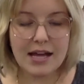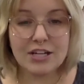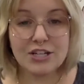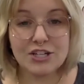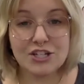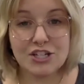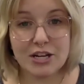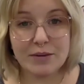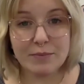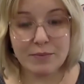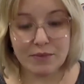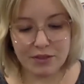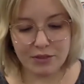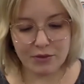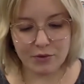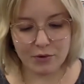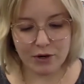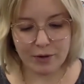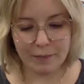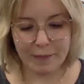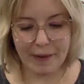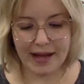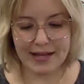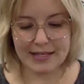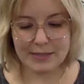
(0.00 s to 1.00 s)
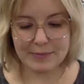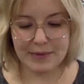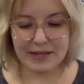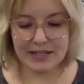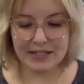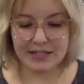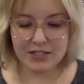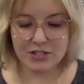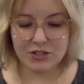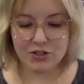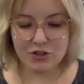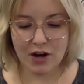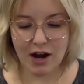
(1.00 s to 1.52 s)
Jim Thorpe has been
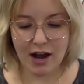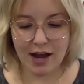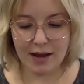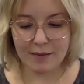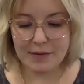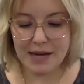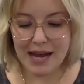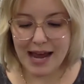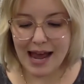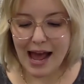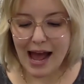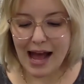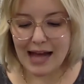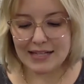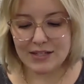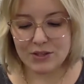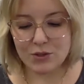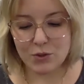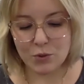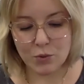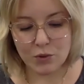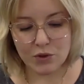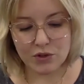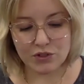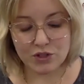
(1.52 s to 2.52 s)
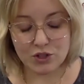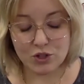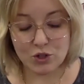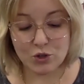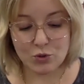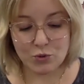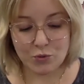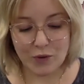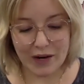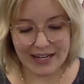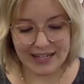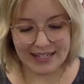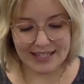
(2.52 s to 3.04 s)
described as the world's
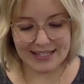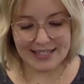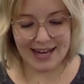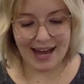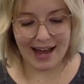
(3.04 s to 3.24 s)
greatest